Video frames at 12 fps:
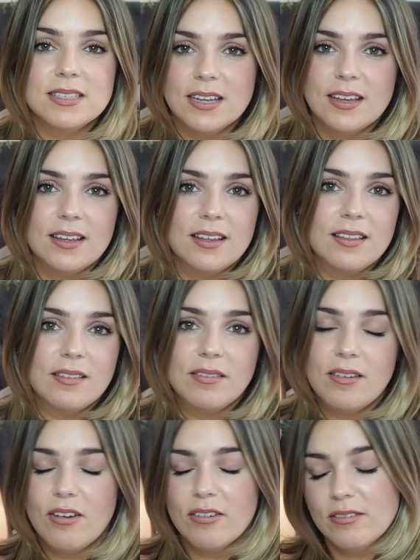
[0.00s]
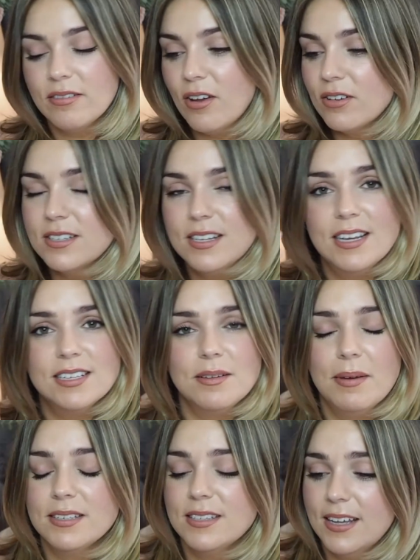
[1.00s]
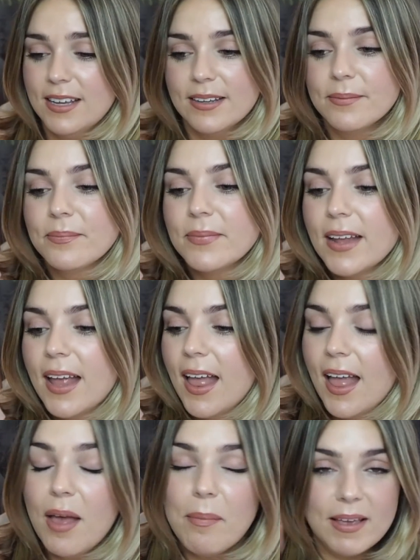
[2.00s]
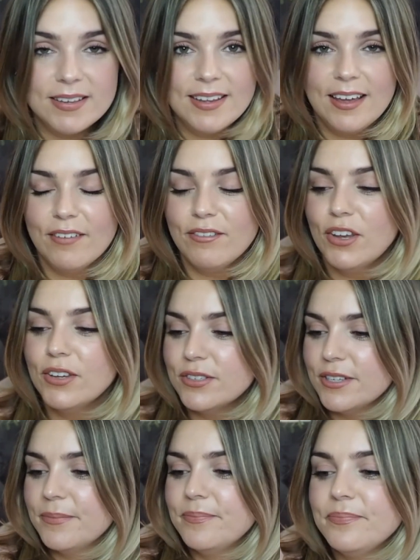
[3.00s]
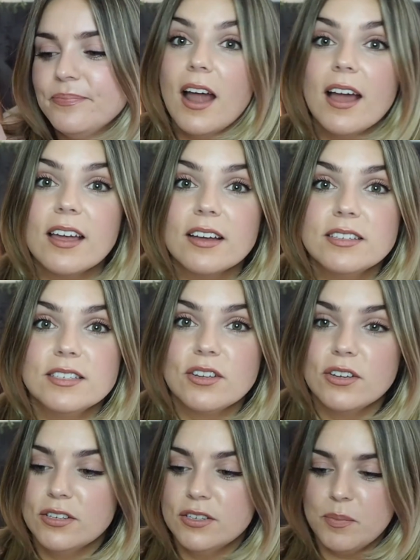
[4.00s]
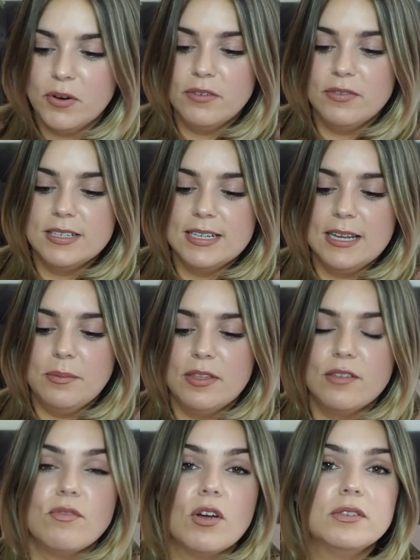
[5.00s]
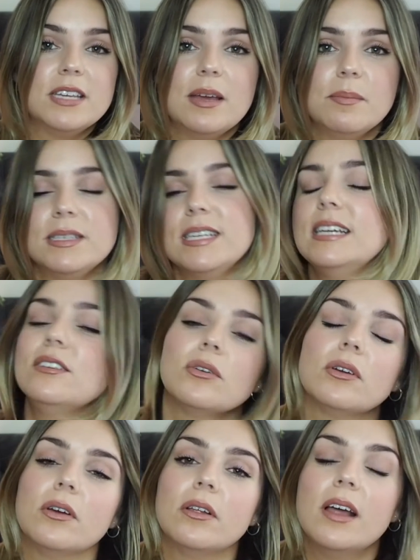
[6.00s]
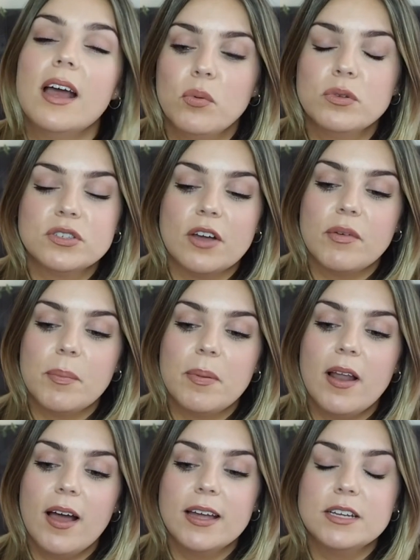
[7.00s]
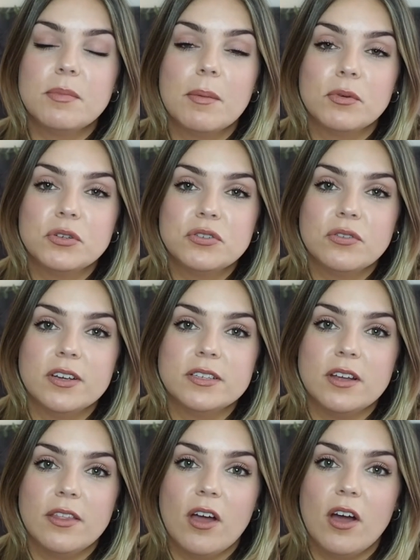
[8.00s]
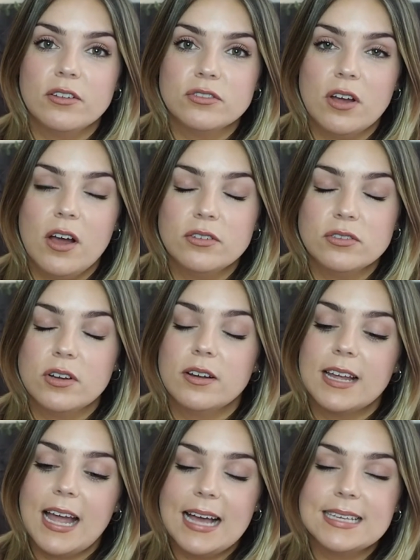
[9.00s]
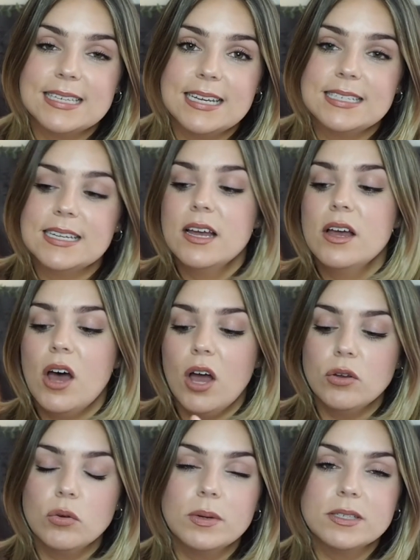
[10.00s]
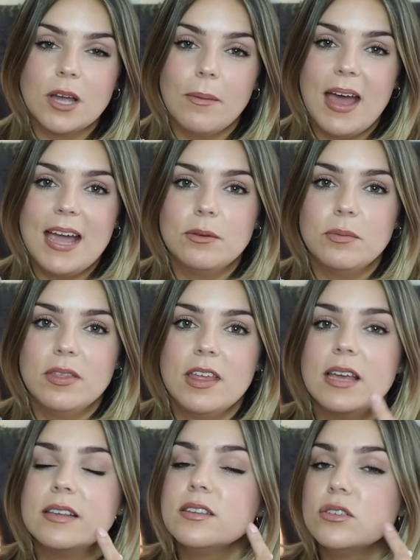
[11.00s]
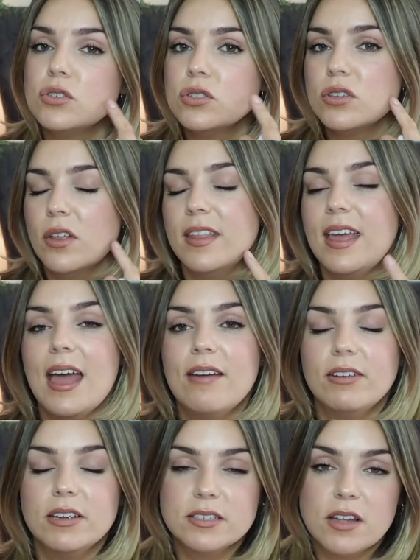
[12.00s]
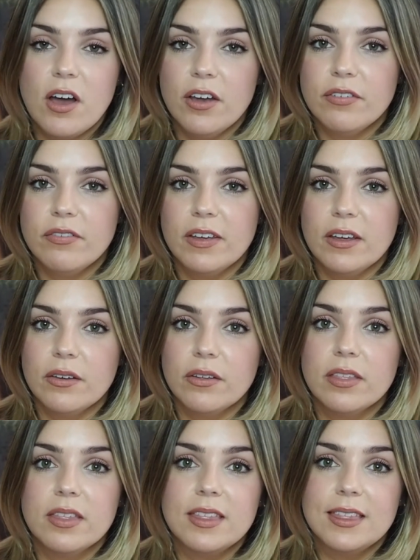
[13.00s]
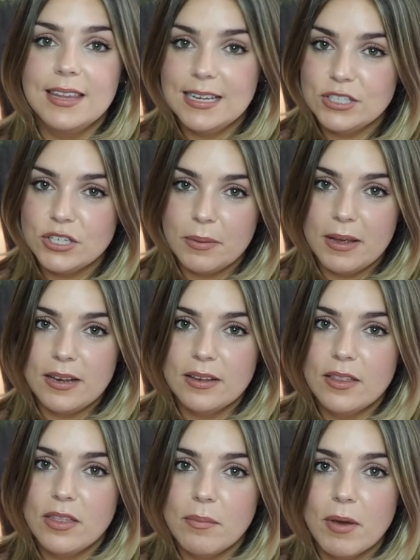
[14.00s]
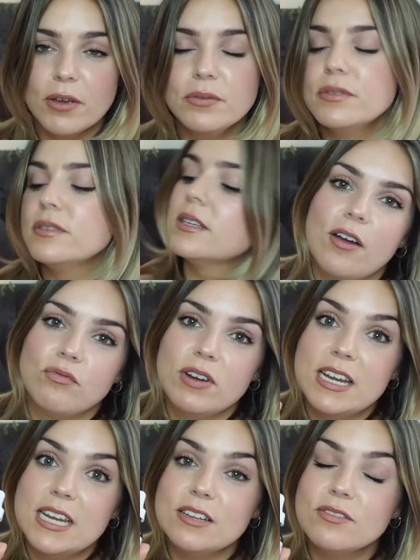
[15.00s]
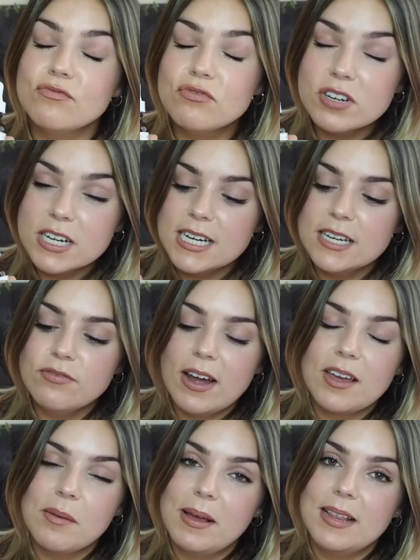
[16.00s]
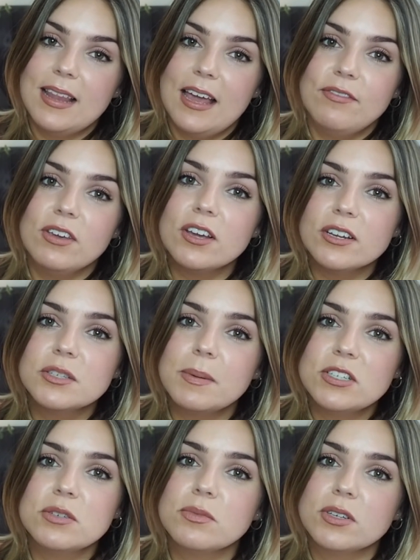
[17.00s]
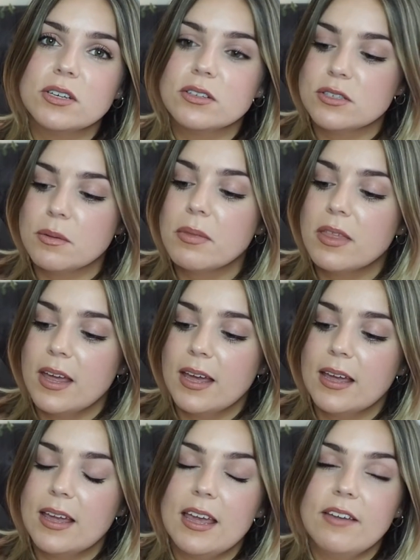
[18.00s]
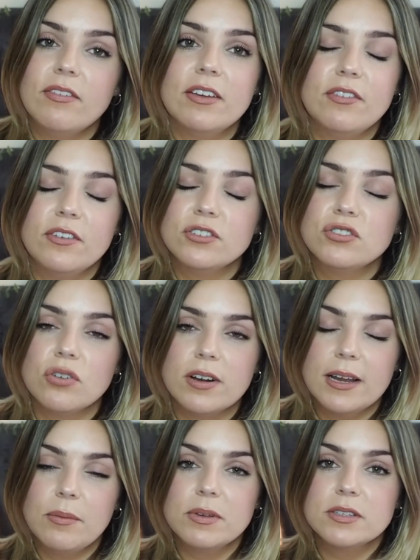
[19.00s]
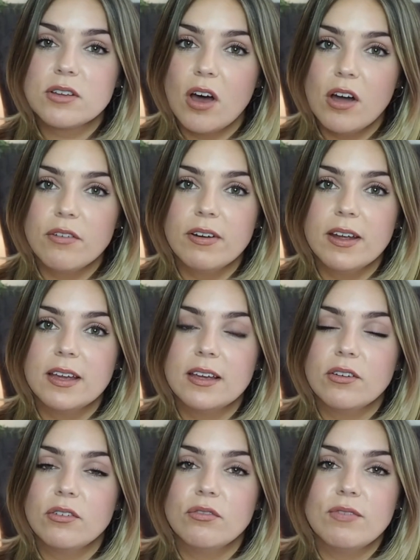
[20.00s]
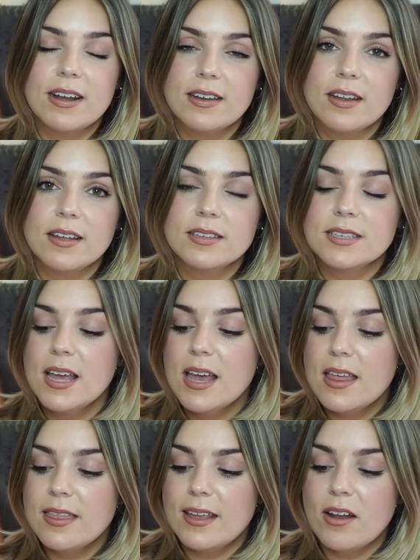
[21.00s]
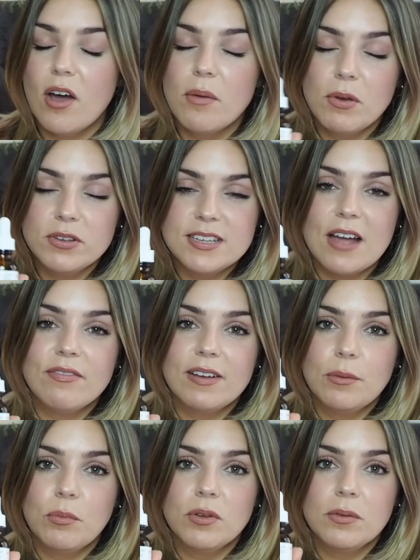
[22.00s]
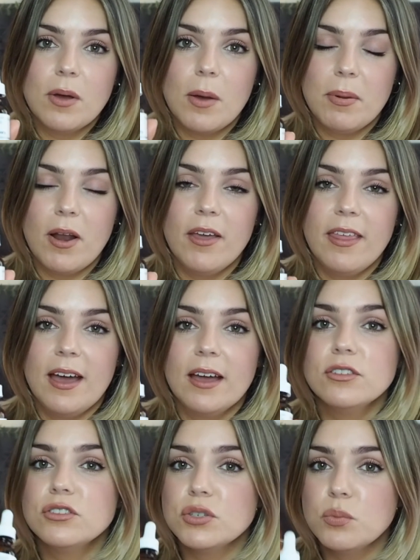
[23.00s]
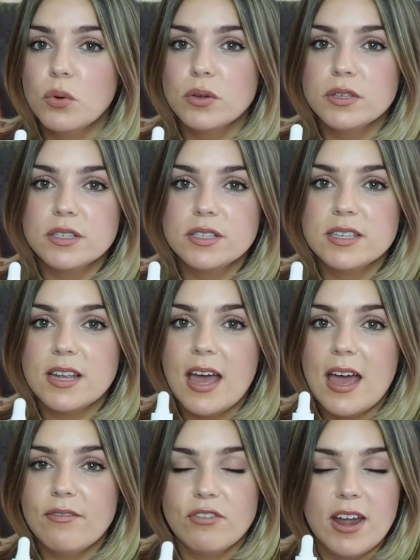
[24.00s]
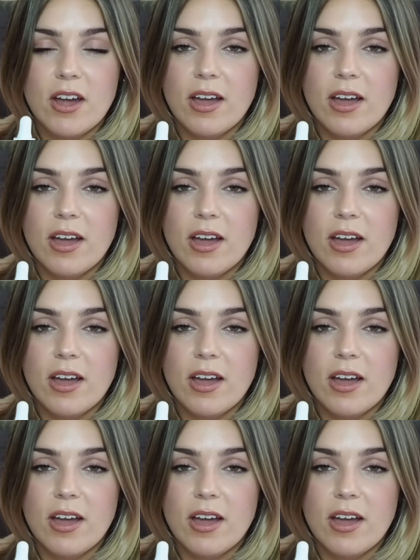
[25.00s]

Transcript: thing. Honestly, it's the best thing I've used. Like I discussed previously with the rosehip seed oil, once I've applied my moisturiser and the hyaluronic acid, I always go ahead with this, just on the areas that I feel need doing the most. I really recommend that. If you're going to spend your money on something, if you're struggling with scarring or redness, then I most definitely would apply that just once every